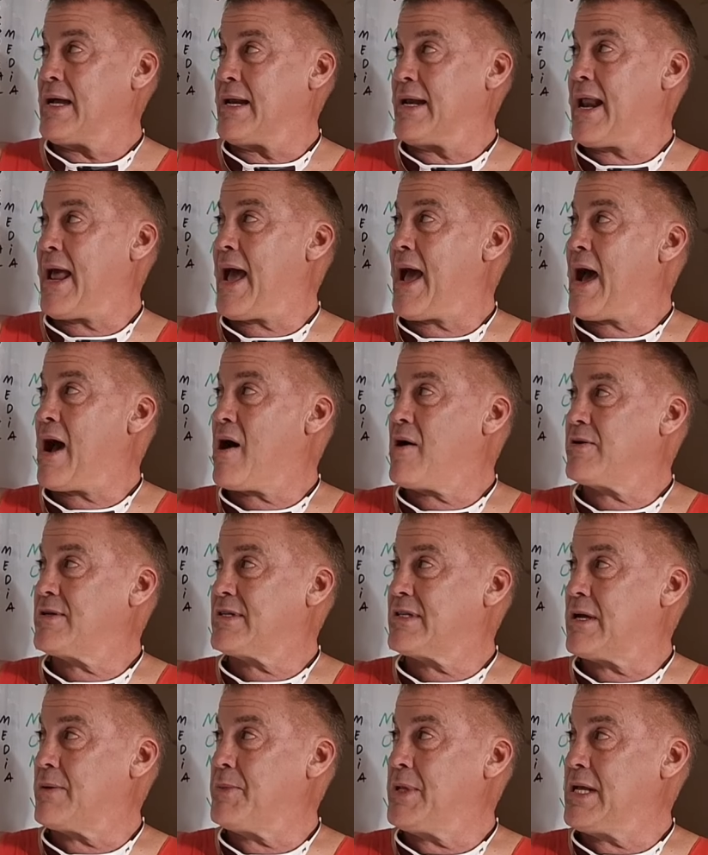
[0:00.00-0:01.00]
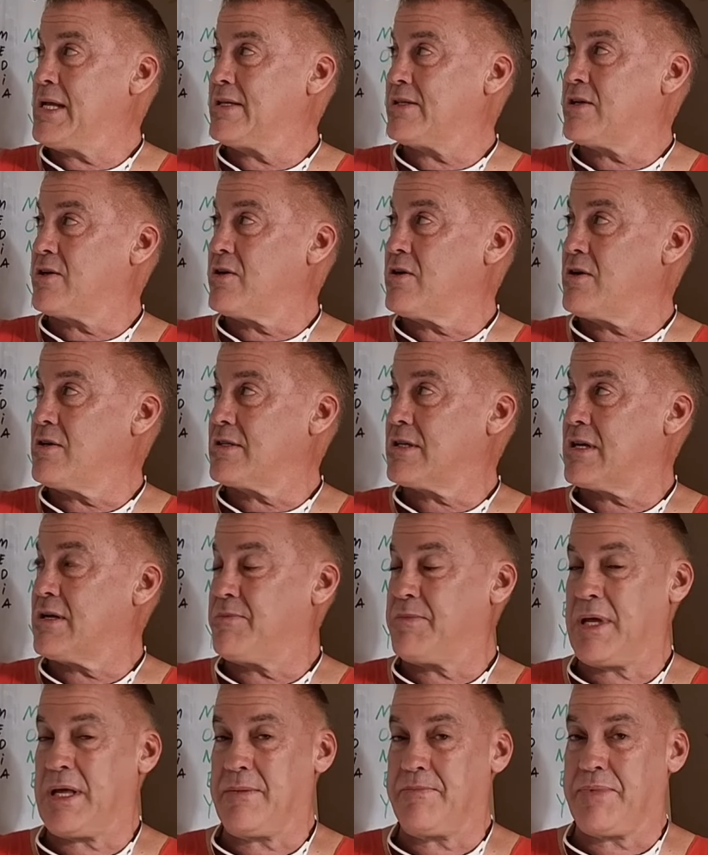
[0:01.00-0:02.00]
Now, some of these girls
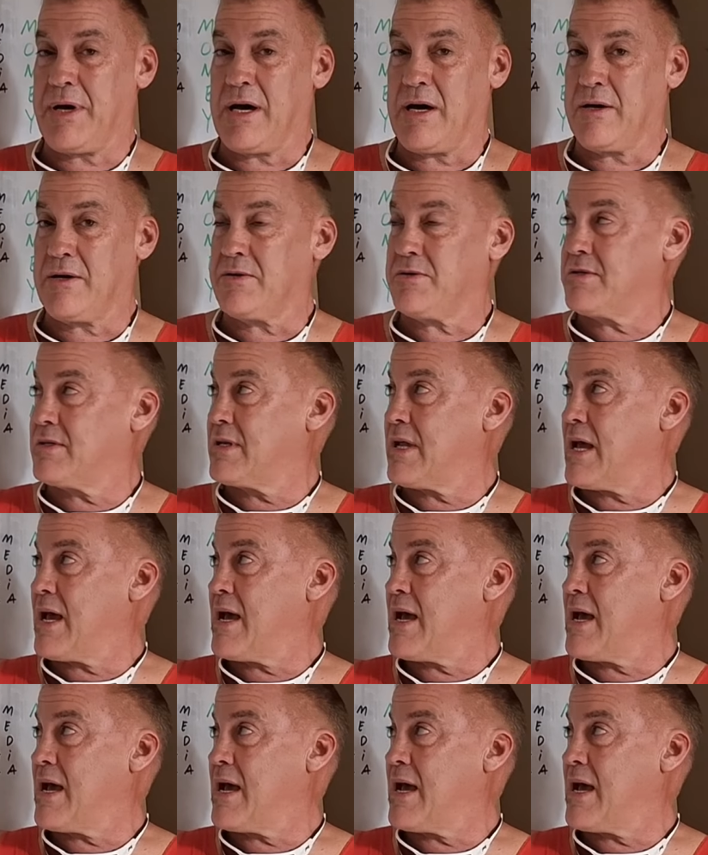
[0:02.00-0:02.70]
could be posed